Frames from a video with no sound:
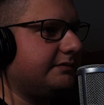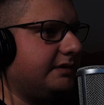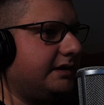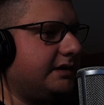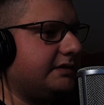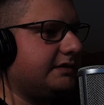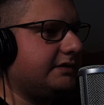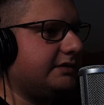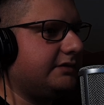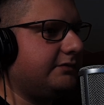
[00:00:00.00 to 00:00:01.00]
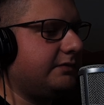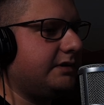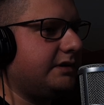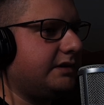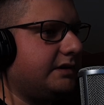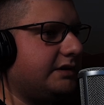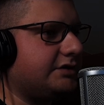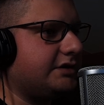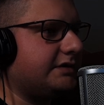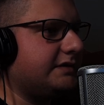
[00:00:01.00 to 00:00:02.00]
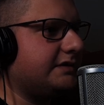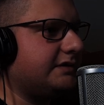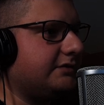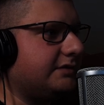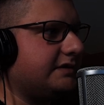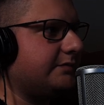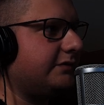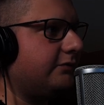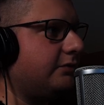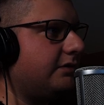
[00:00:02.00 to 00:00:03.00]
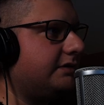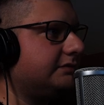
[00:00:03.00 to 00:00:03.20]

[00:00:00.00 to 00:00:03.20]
And if we uncheck this, you can see before